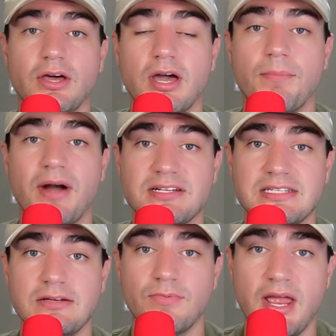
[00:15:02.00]
look up Red
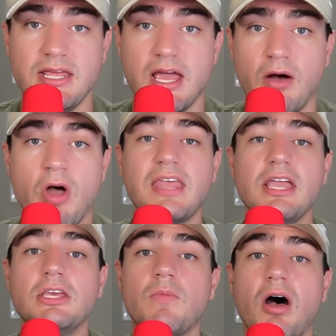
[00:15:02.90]
Seat Radio.
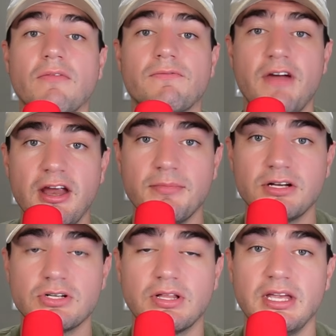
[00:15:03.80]
Thank you all very
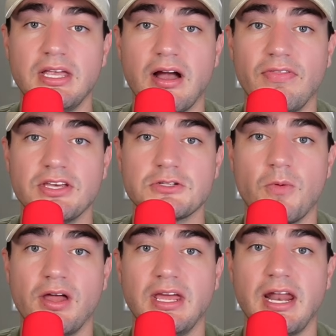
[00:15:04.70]
much for clicking on this
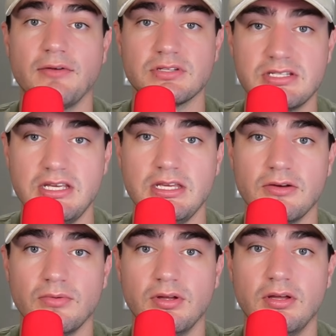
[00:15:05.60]
one, and I will see
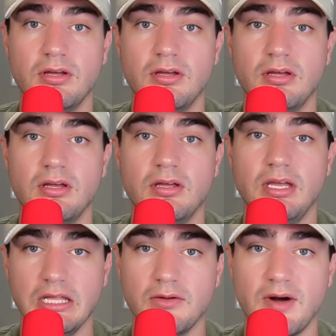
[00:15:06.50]
you
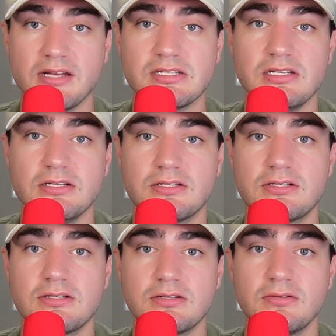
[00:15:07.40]
in the red seats.